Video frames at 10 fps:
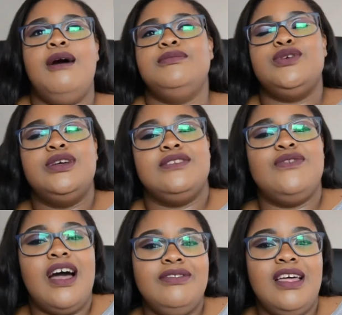So it's
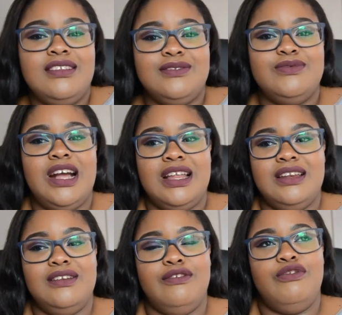5,000
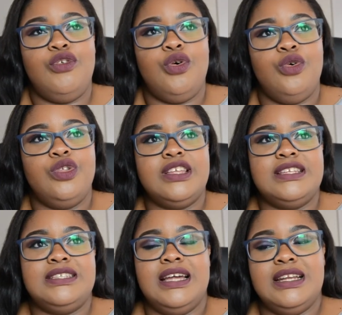rand for
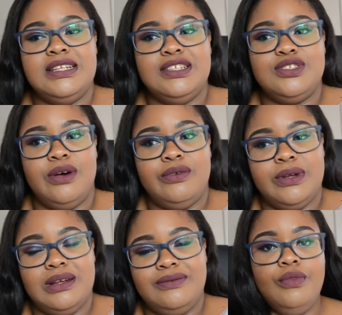this editing
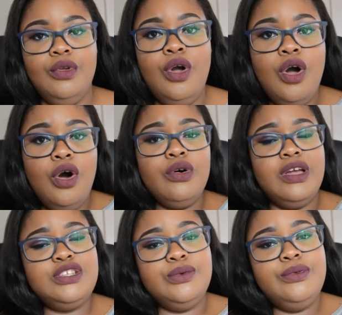software.
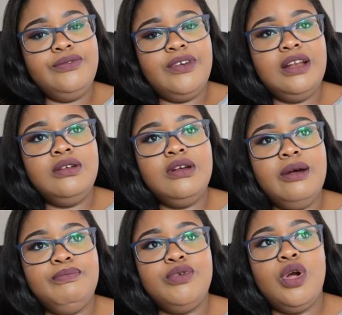Okay, so with Final
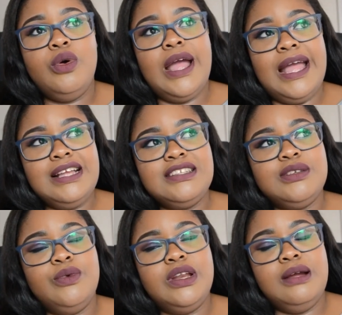Cut Pro X,
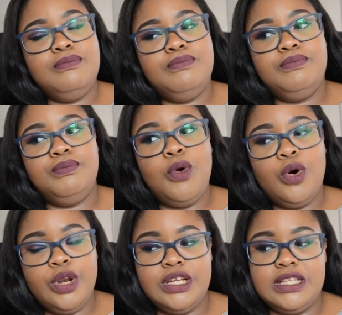when I
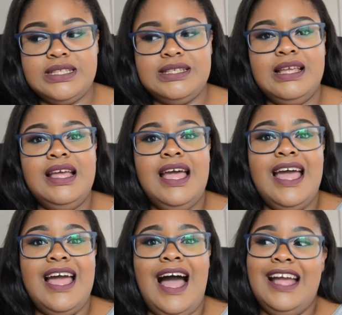bought it,
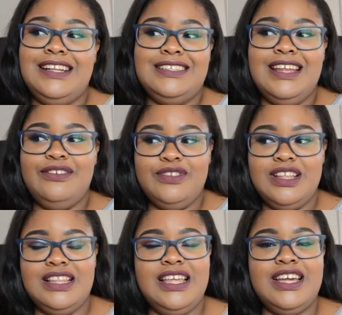I
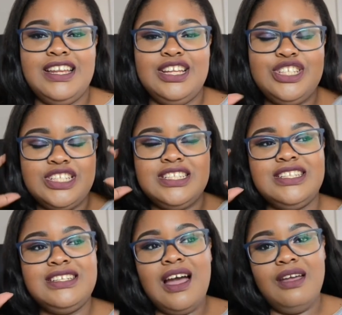definitely couldn't
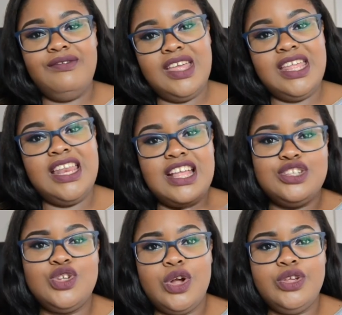just dive in
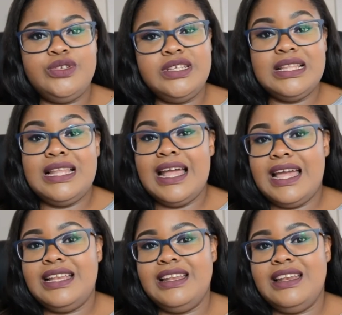and start using it like
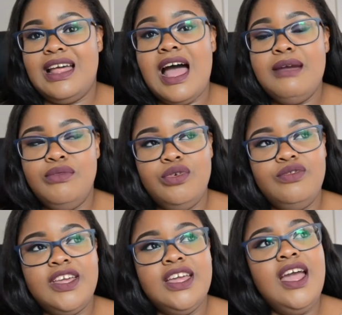I did
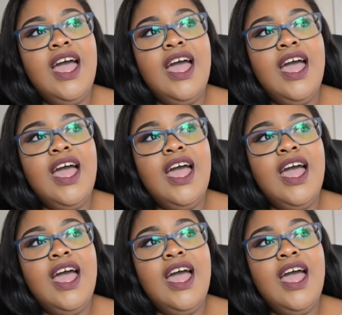iMovie.